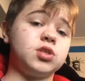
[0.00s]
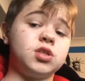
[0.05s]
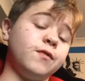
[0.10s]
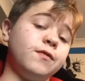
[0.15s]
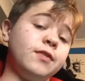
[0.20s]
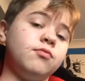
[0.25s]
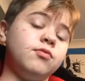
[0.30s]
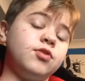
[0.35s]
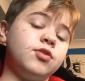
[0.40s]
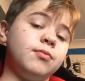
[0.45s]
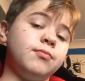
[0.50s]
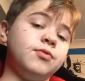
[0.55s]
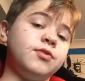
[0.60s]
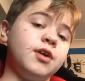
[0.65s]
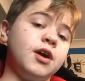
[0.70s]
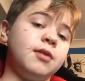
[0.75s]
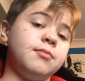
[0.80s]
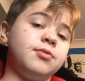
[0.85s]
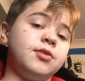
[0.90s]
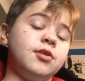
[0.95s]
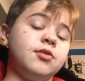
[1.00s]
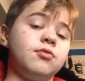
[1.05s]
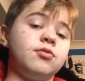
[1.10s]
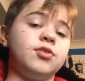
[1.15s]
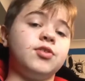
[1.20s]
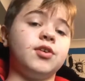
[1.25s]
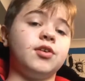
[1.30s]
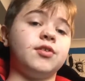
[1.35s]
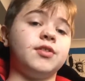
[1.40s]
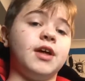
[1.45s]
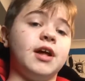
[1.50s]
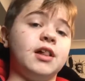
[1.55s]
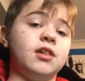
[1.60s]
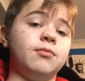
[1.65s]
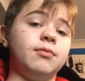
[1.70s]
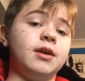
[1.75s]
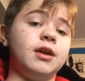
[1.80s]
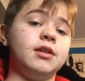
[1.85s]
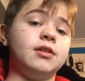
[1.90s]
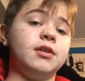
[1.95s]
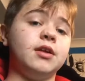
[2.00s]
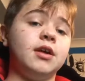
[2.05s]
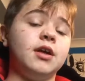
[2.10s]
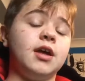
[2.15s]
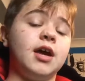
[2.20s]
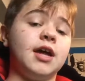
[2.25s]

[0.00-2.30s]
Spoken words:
So sometimes they don't set on Halloween,